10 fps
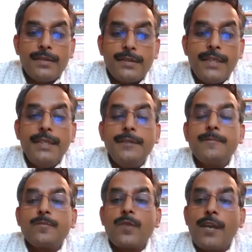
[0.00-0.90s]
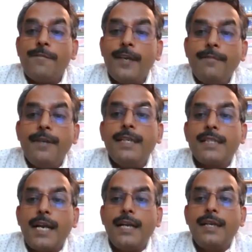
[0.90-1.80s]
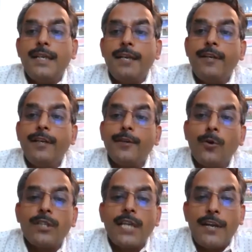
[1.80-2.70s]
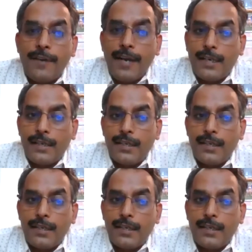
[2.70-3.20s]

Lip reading: see, if he will decide, he will ignore that fact.